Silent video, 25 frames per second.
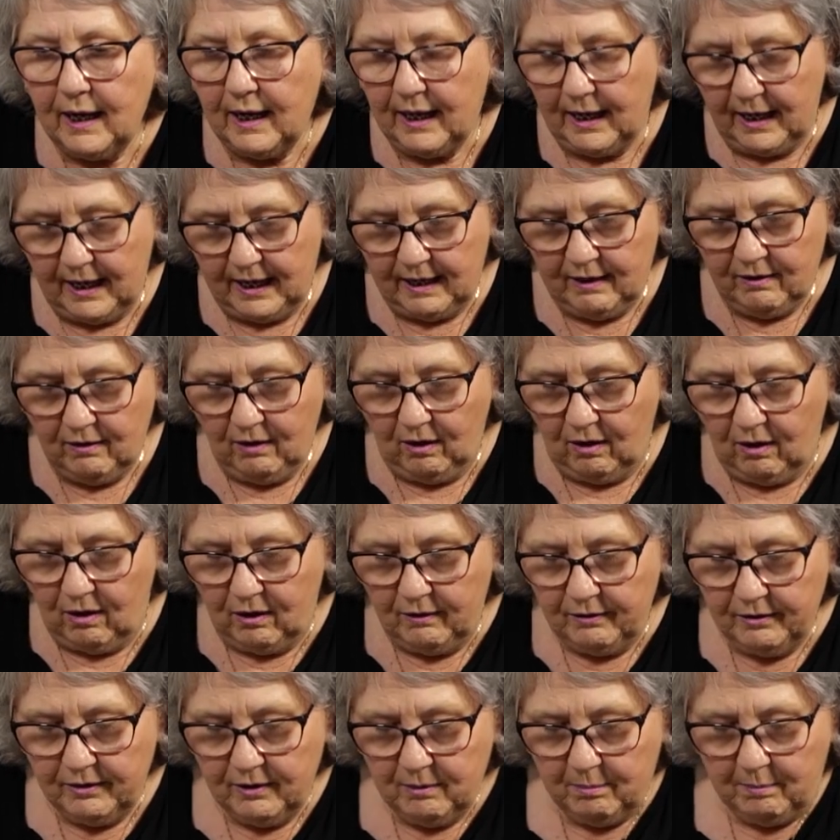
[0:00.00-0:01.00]
And
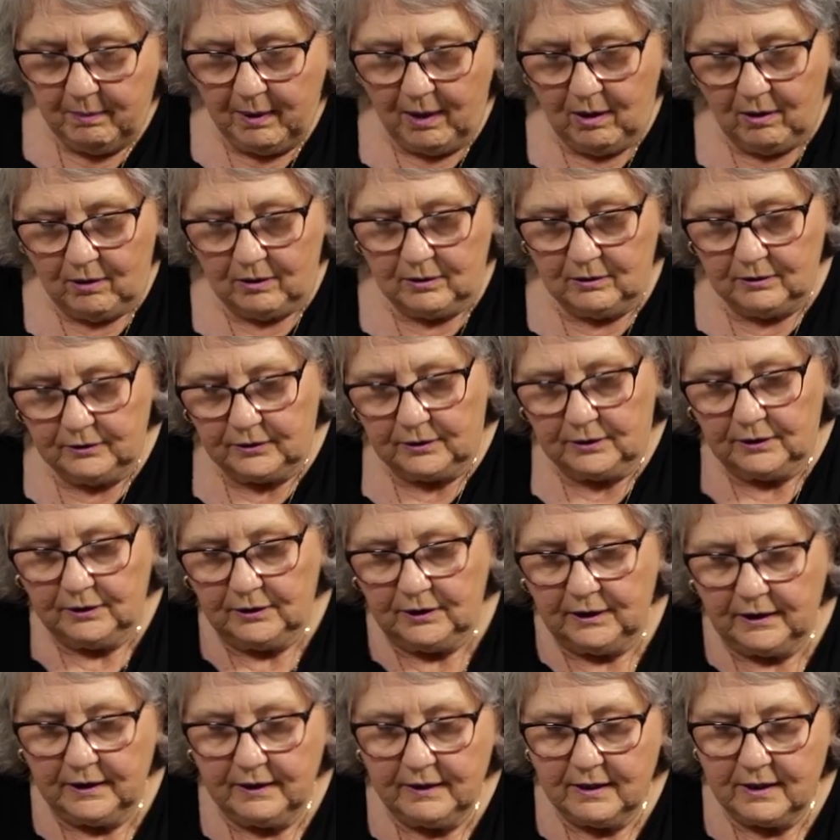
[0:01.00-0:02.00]
on the bowls,
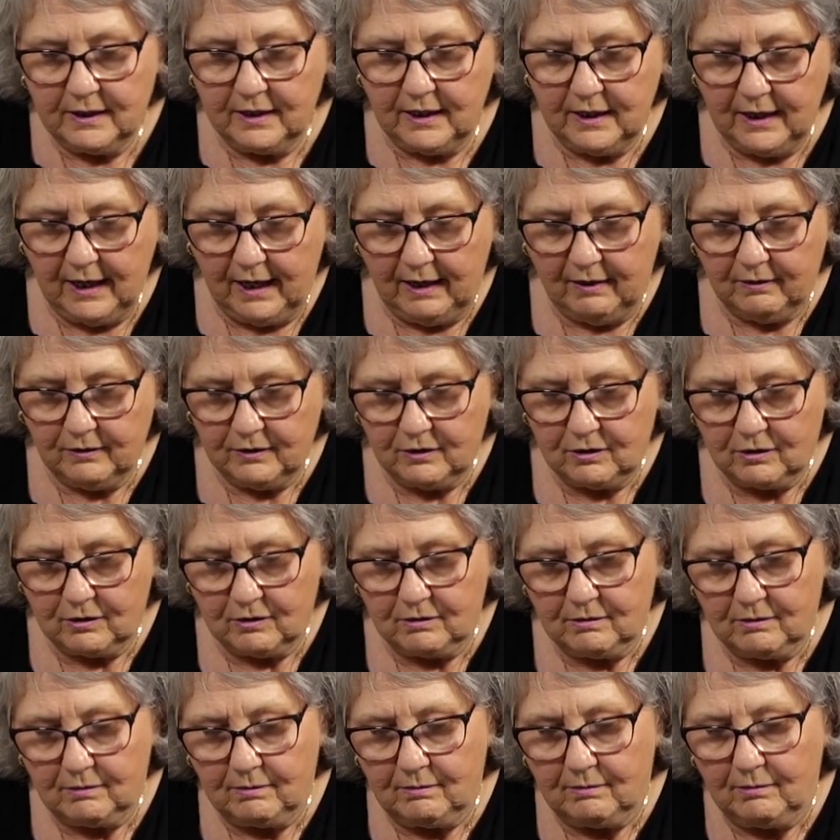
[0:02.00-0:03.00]
and you can see how
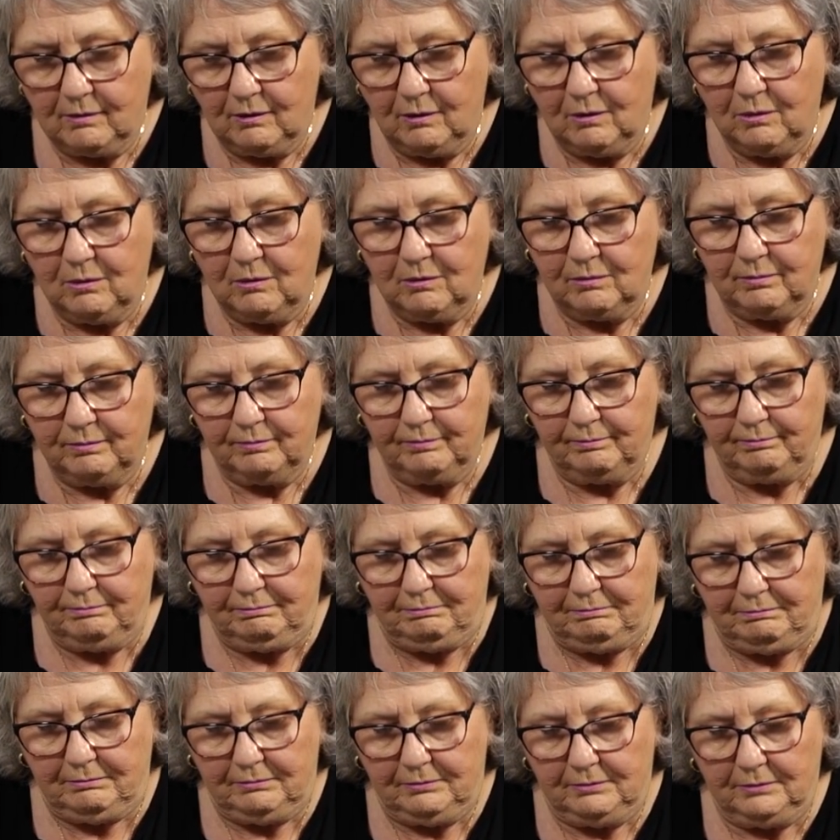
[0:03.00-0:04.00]
it's all
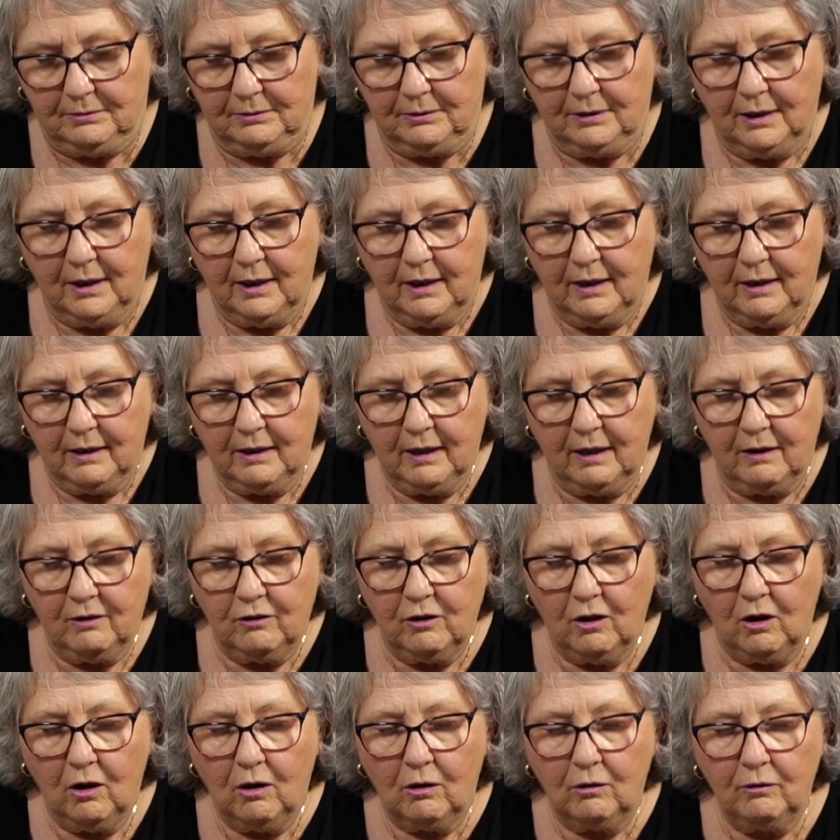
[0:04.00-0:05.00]
going
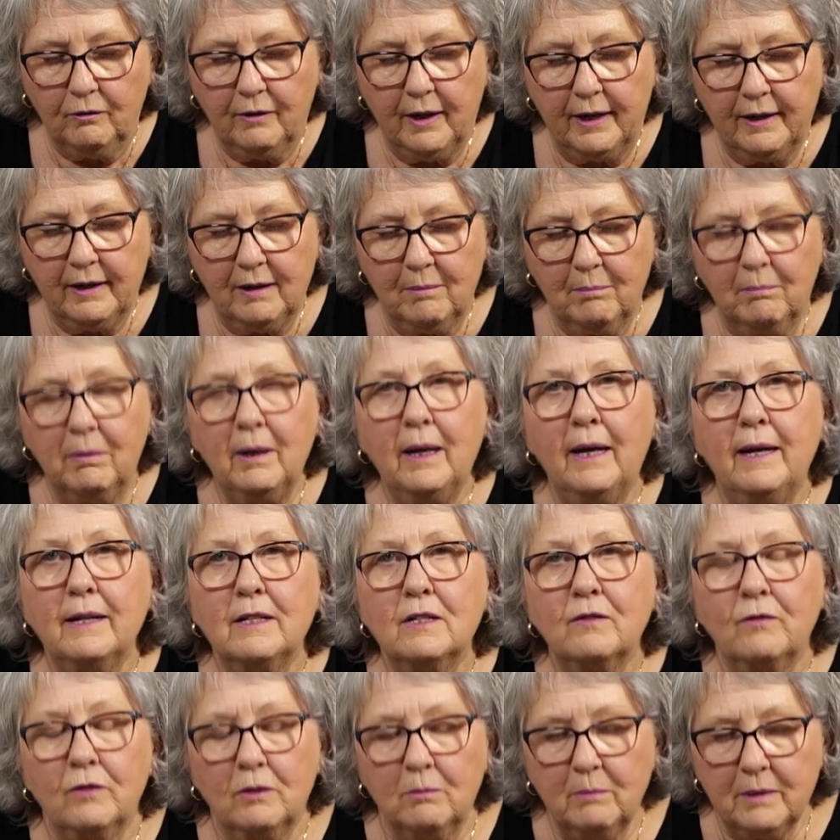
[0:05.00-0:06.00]
to hold that in
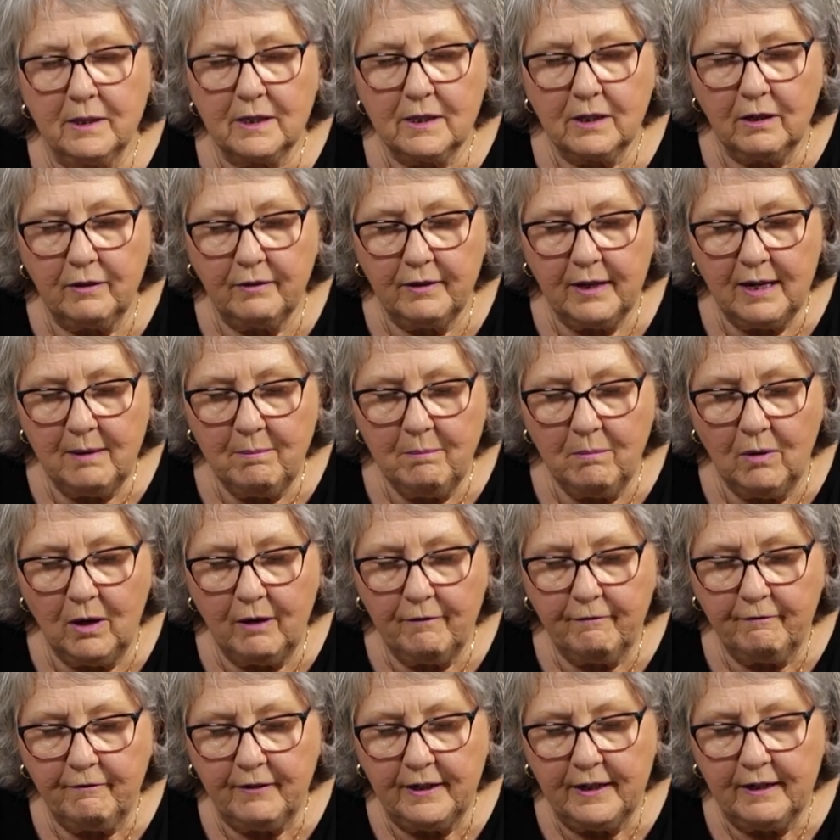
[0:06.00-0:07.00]
place for me, so then my
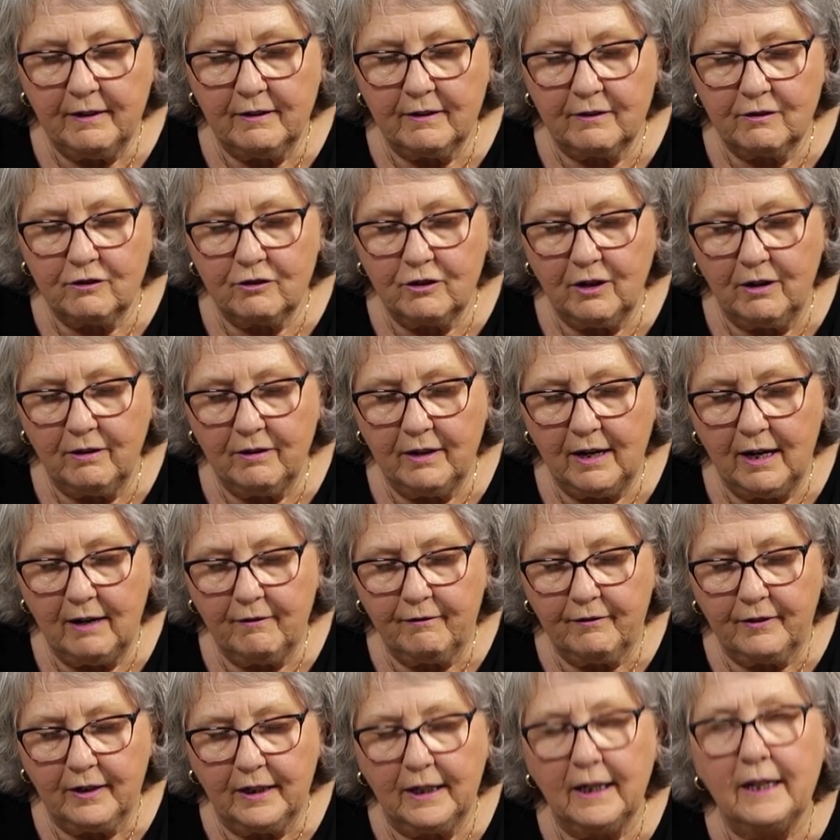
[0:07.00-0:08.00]
fingers don't
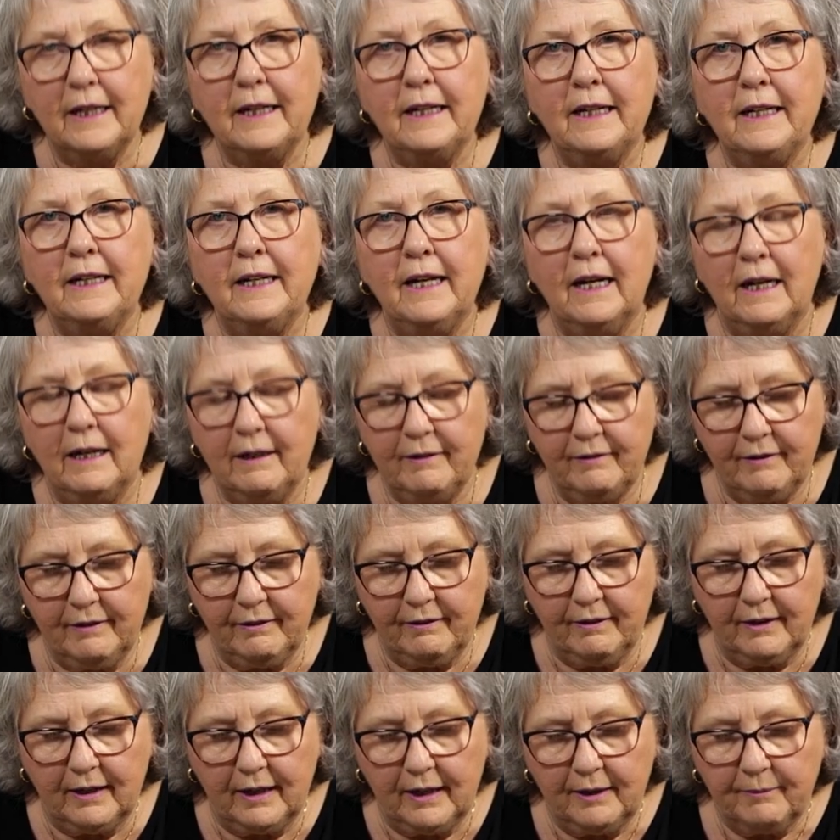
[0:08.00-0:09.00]
have to get in under
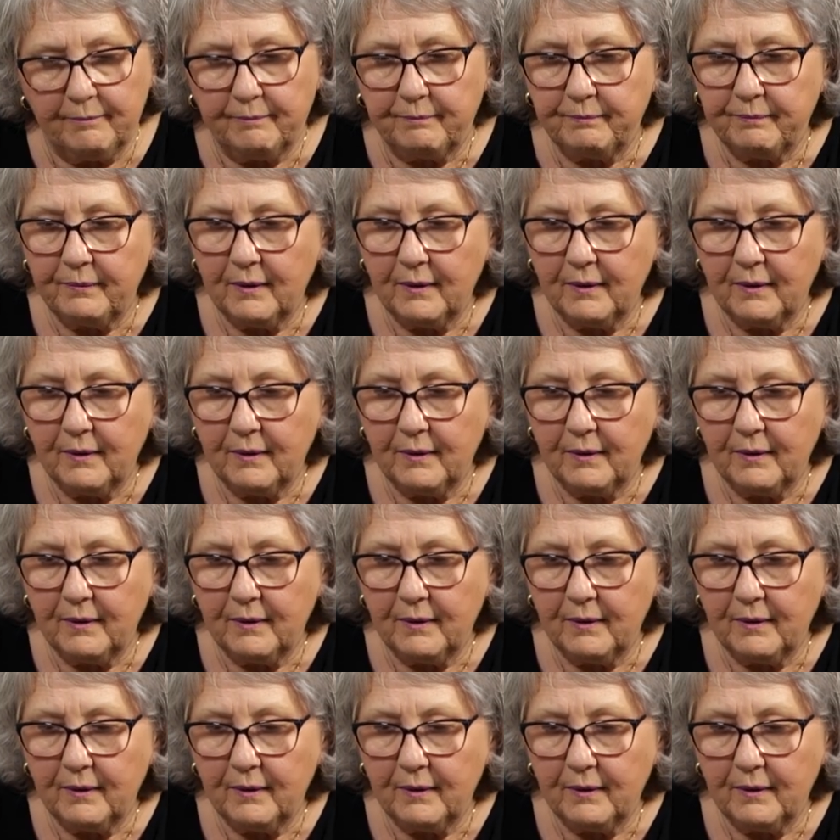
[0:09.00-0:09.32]
there.